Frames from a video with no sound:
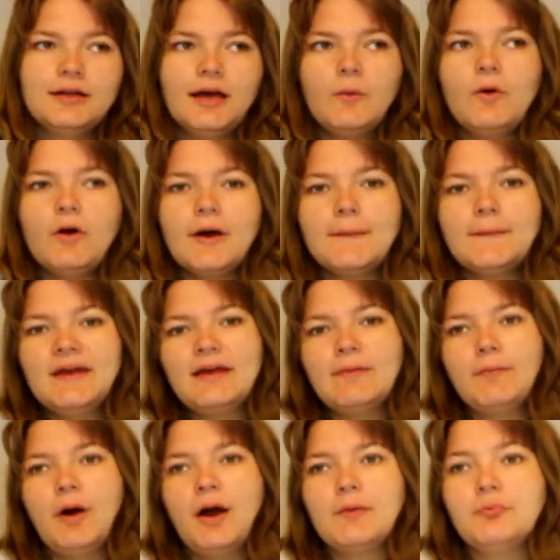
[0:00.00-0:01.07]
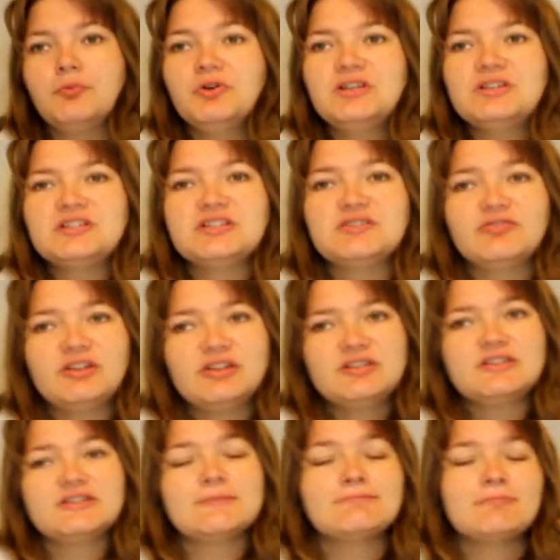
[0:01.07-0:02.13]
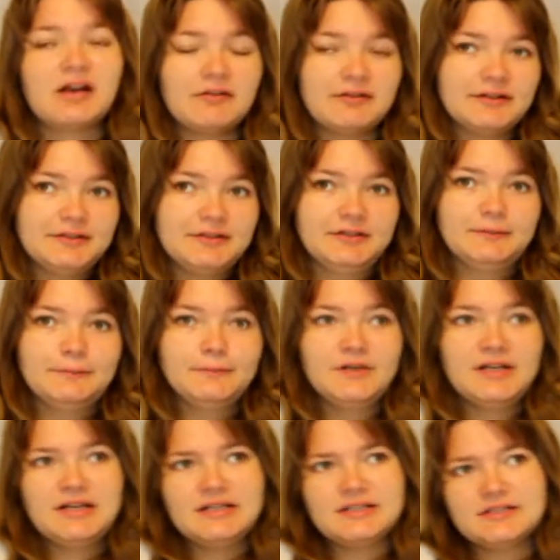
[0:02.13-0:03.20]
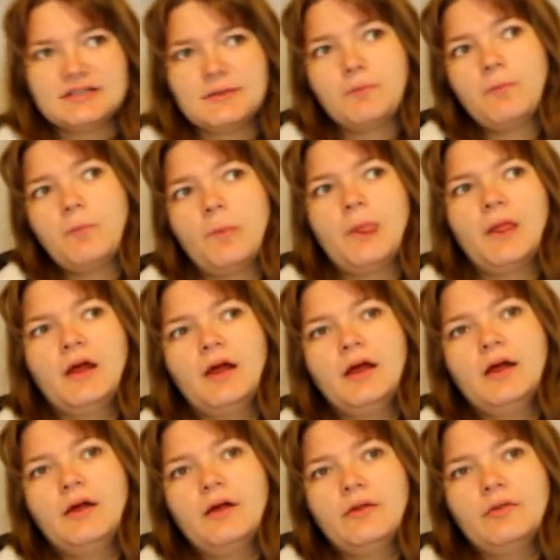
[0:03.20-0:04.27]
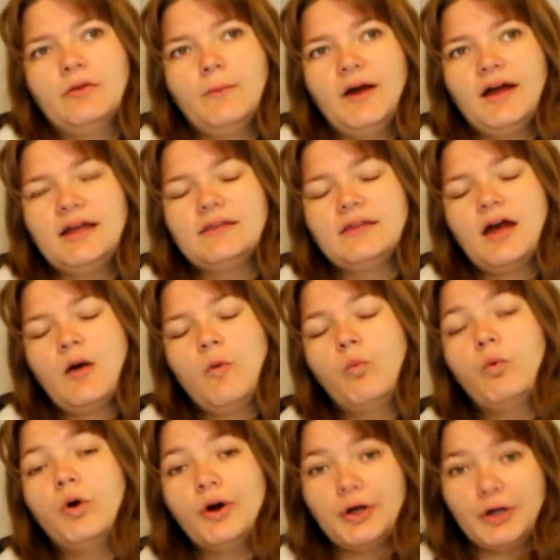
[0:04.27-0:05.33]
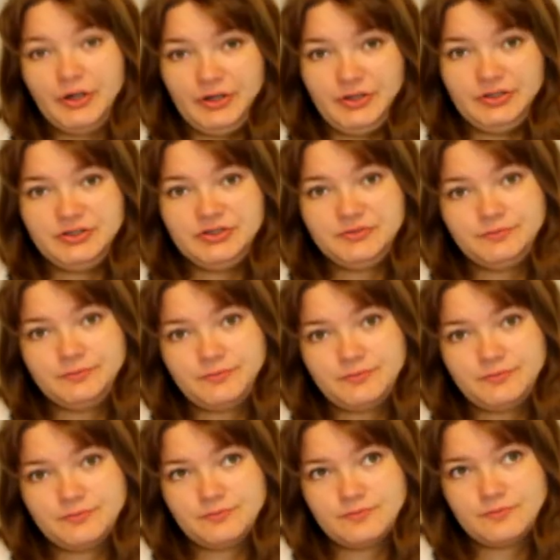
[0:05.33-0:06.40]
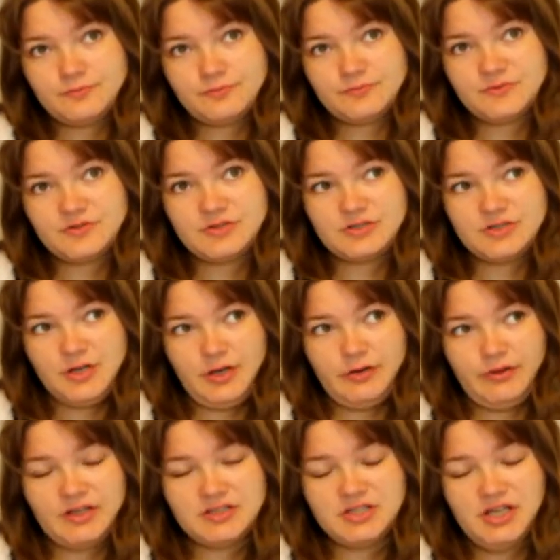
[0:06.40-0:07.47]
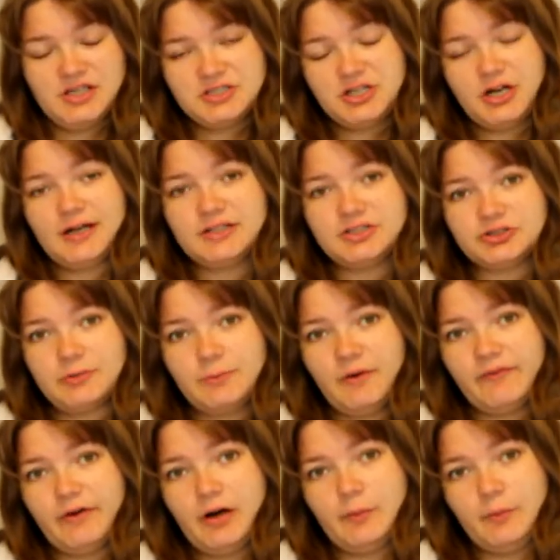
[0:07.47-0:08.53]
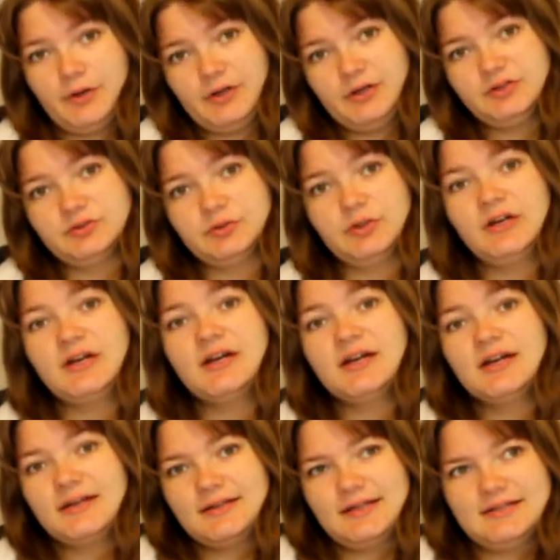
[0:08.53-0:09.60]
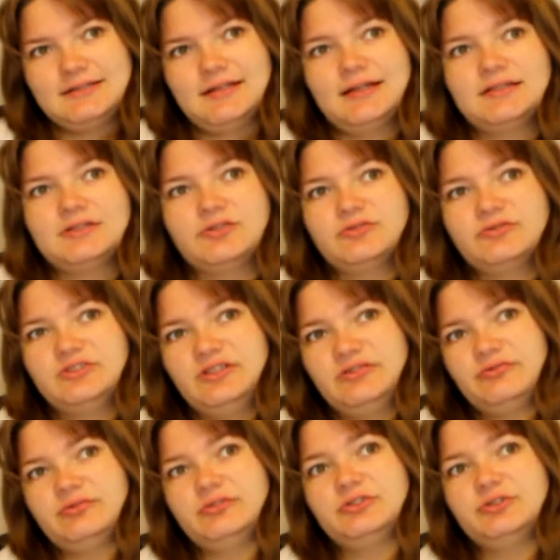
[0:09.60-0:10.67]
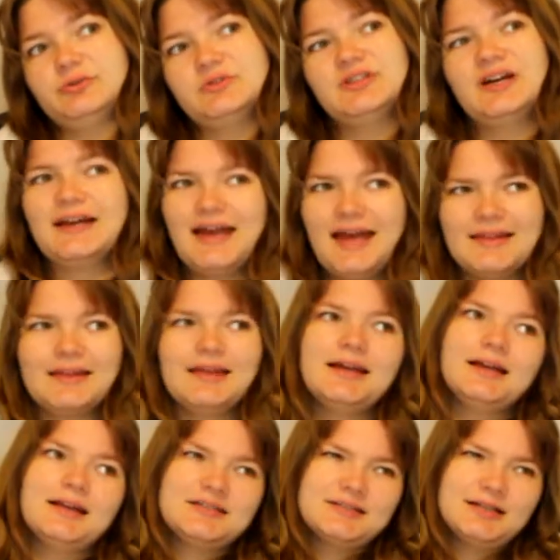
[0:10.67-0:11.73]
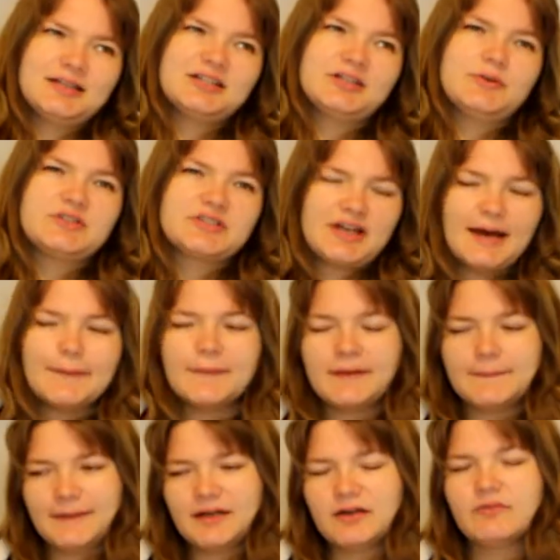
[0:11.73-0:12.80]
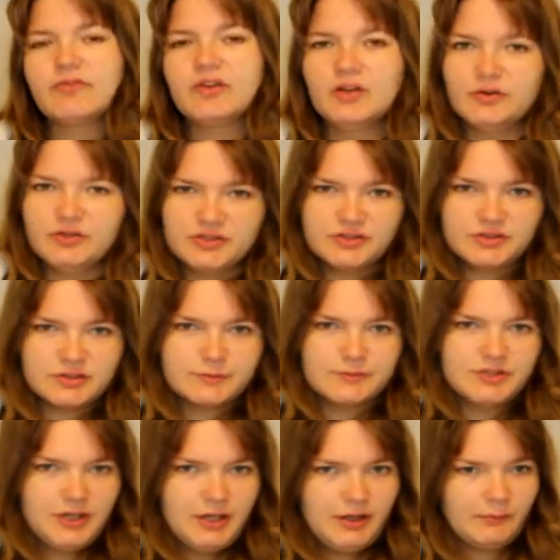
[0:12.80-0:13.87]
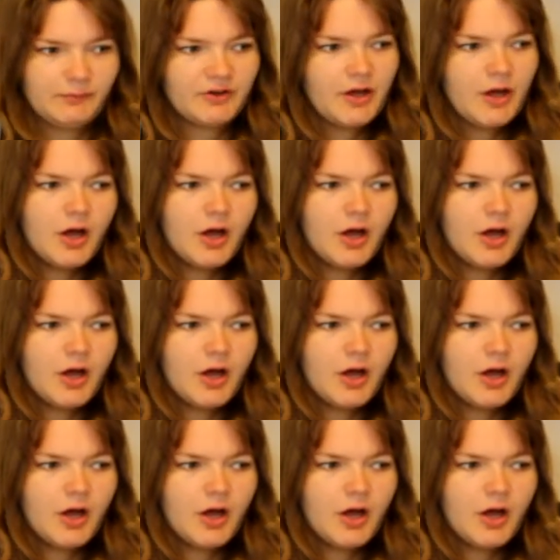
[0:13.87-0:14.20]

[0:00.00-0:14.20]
now what I mean by British versus American is the way their words, you know, they, they change some of our words or they say stuff different to us. I get the English language can be a bit confusing sometimes,